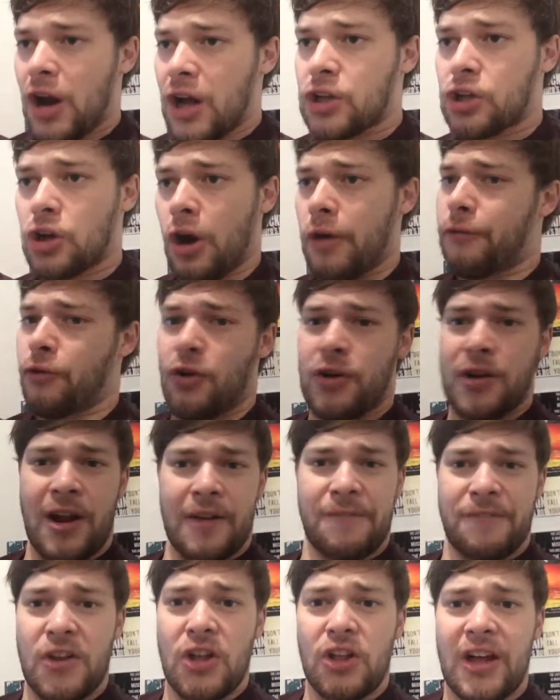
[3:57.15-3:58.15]
and
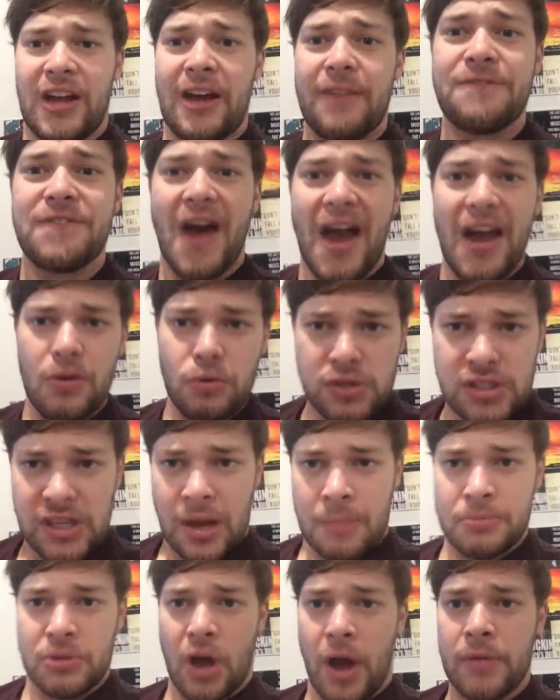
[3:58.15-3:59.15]
I'd feel like I'd failed
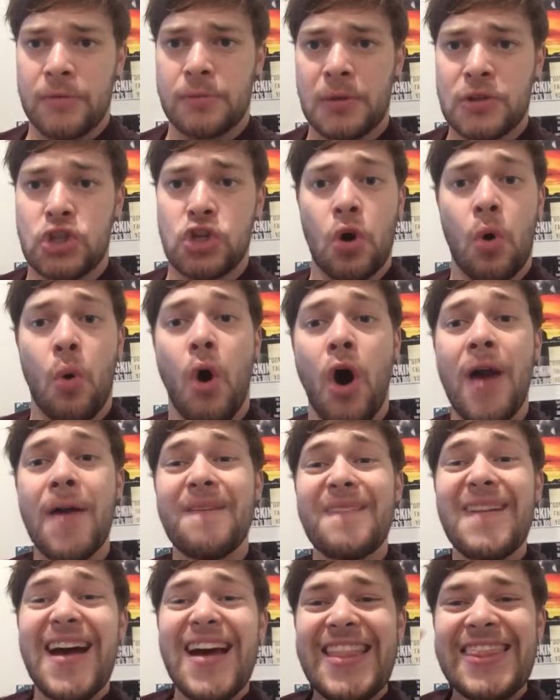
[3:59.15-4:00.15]
sometimes. But you know what?